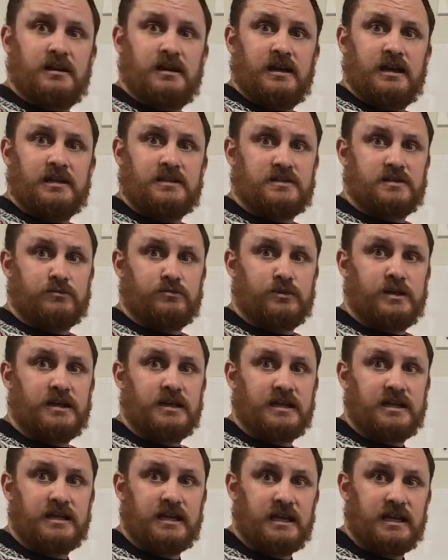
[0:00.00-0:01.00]
It's a
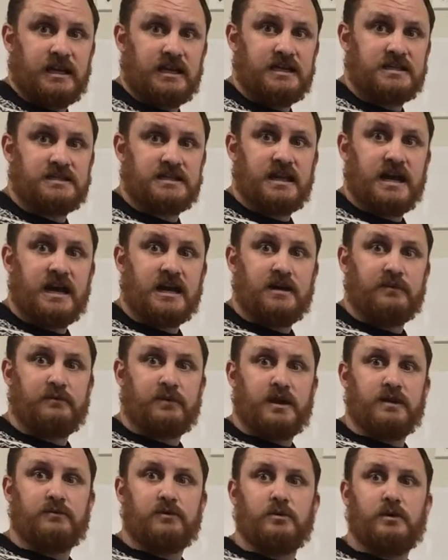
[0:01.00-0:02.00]
really easy haka for
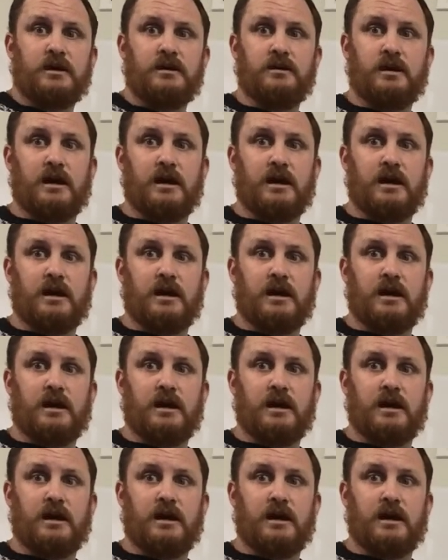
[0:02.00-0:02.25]
everyone.